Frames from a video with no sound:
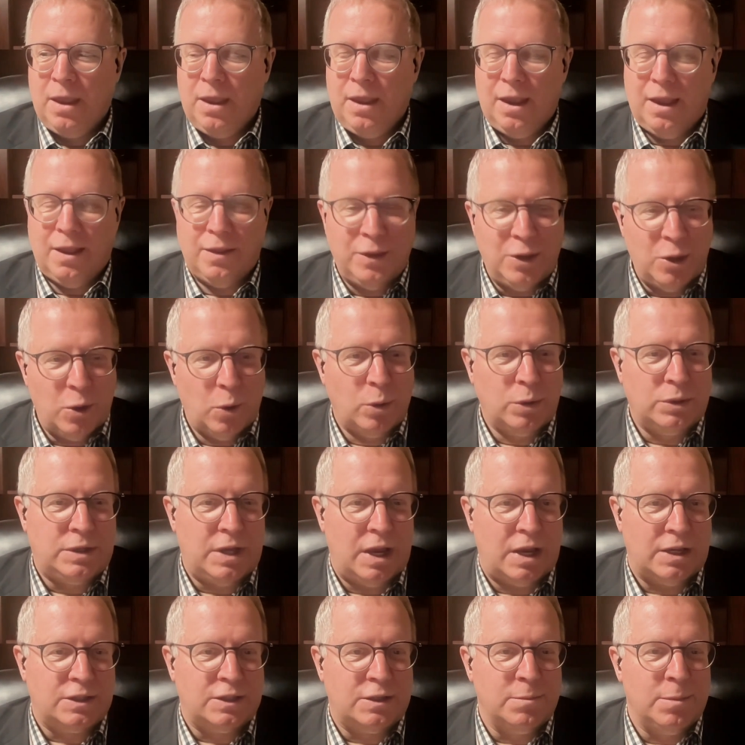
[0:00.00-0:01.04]
in the Old
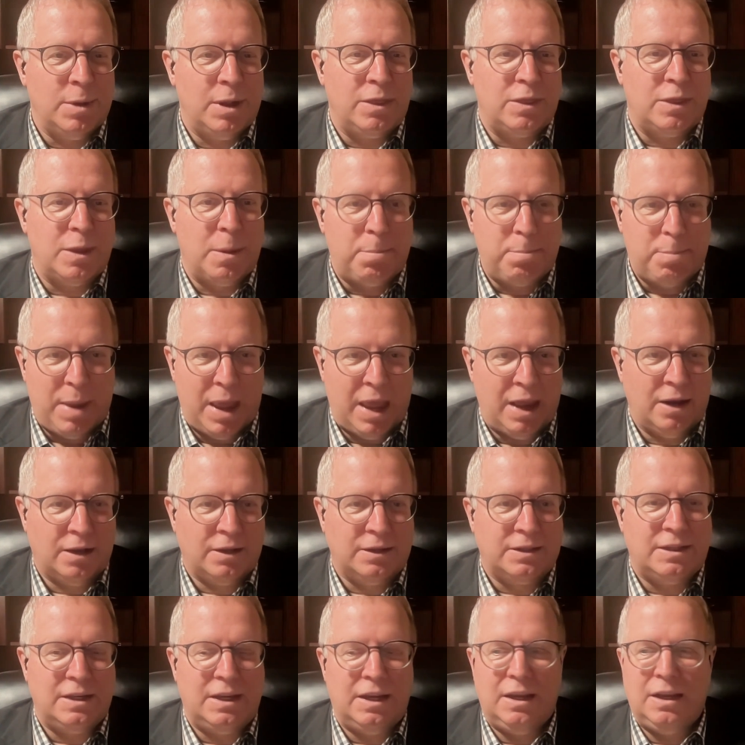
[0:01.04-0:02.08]
Testament the
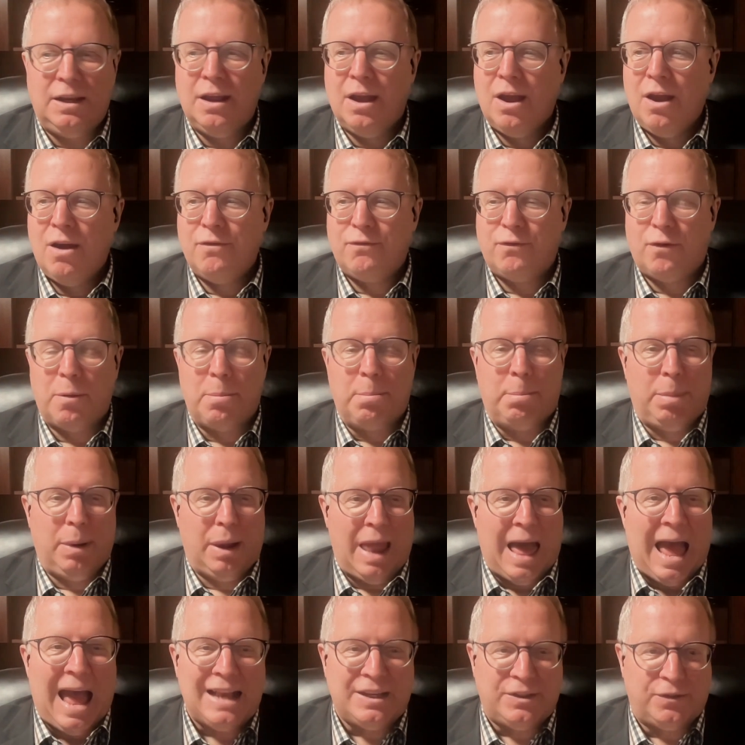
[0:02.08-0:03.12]
penalty for
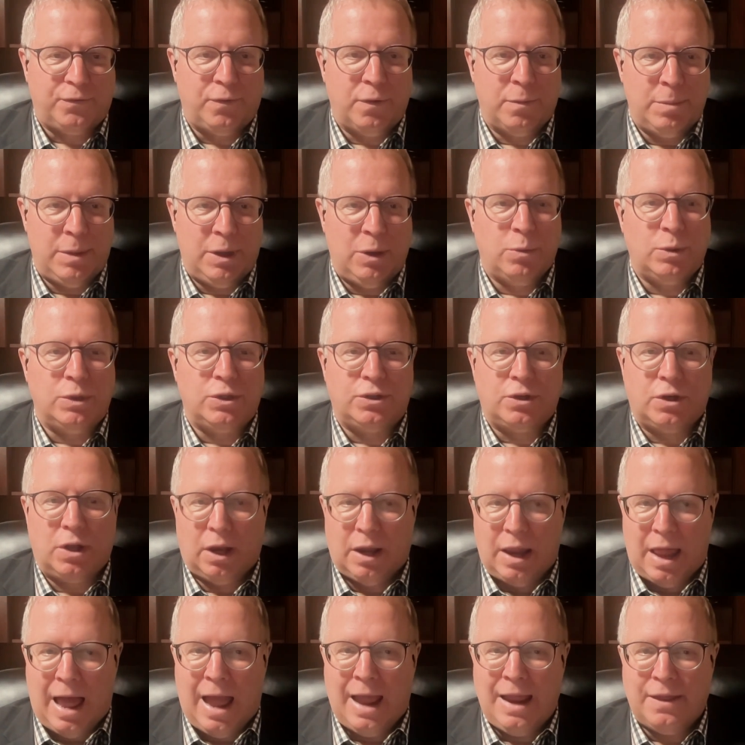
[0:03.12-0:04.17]
blasphemy, which
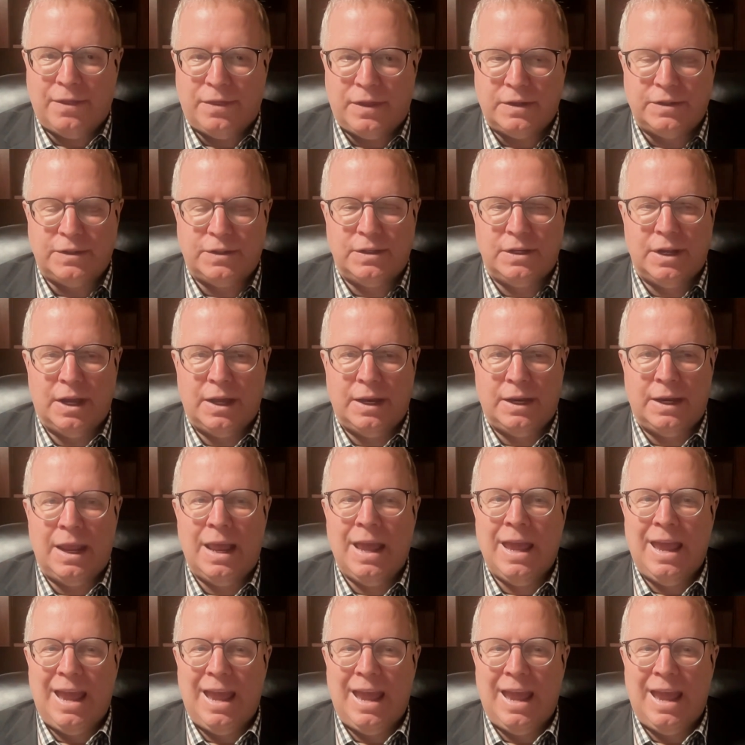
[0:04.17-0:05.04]
Goliath has done